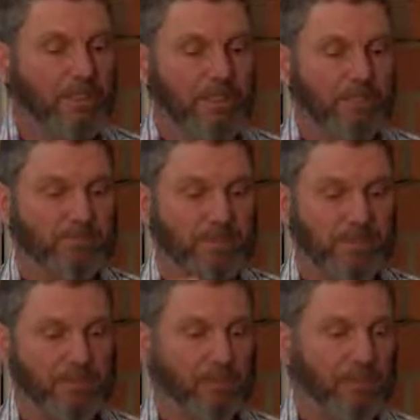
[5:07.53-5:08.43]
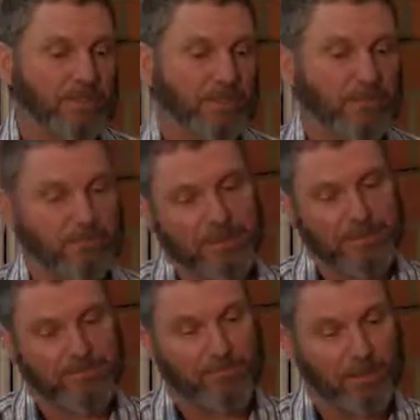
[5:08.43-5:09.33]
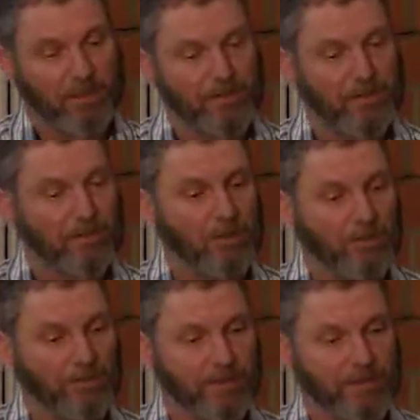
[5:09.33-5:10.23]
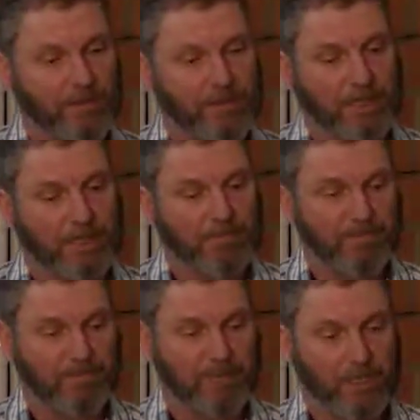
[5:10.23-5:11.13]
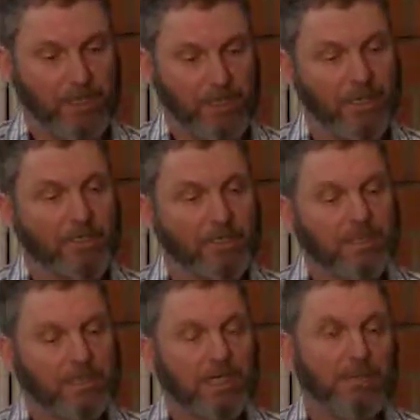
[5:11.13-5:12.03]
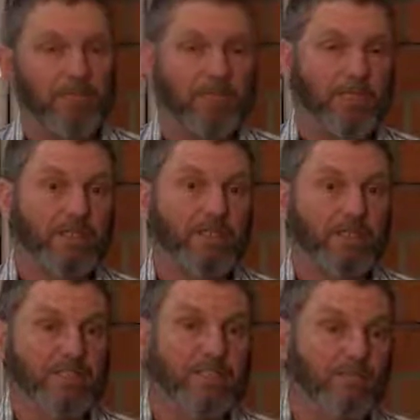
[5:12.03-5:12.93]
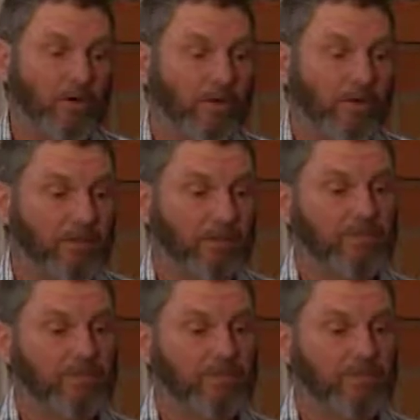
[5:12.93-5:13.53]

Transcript: uses a microscope, takes photos of the alga, and then can identify it.